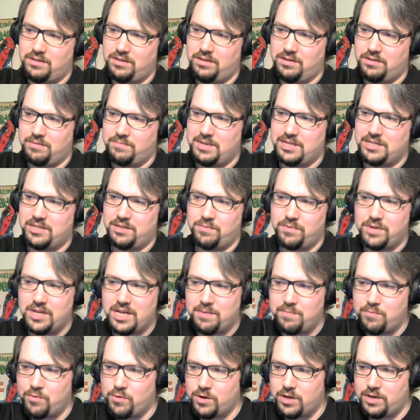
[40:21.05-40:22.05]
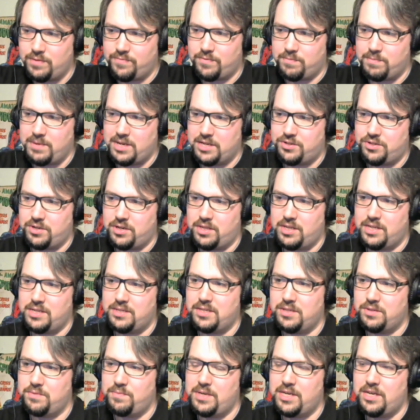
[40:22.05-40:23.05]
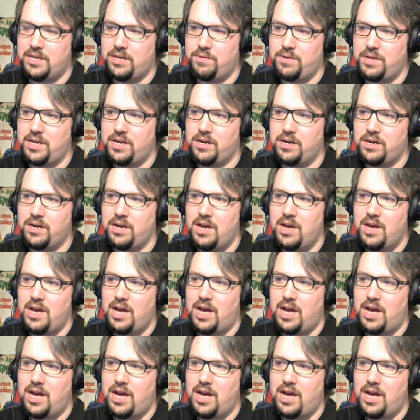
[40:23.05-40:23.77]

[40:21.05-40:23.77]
You know, mention. We'll get more information on this as we go here.